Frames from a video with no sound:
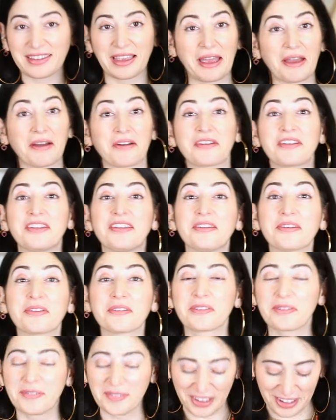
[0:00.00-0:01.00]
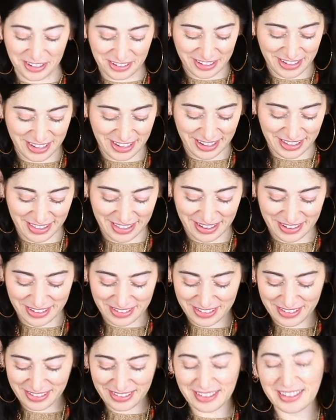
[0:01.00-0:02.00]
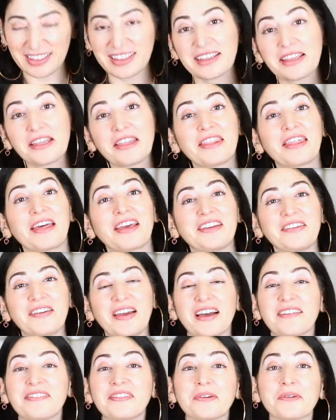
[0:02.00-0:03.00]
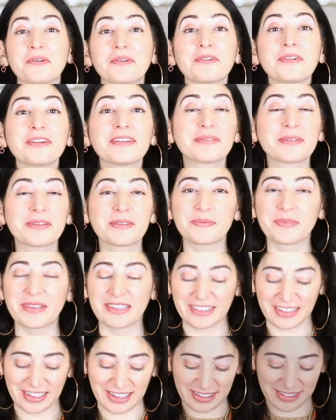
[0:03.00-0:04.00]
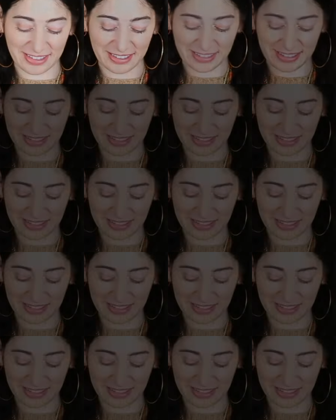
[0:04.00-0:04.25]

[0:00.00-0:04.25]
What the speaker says: How can you not smile looking at those? There you have your Christmas biscuits.